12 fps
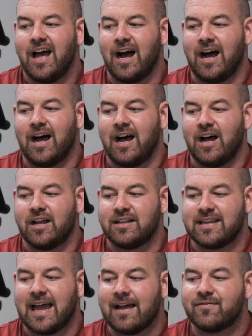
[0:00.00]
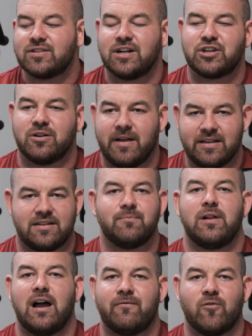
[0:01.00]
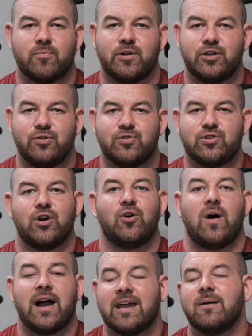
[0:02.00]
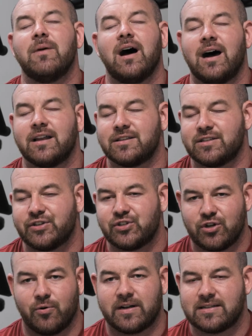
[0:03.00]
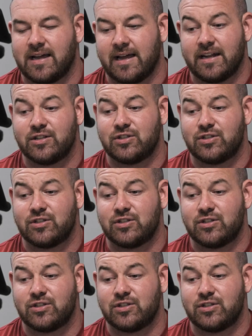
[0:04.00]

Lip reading: to have such an amazing platform to do so, I am honestly so excited.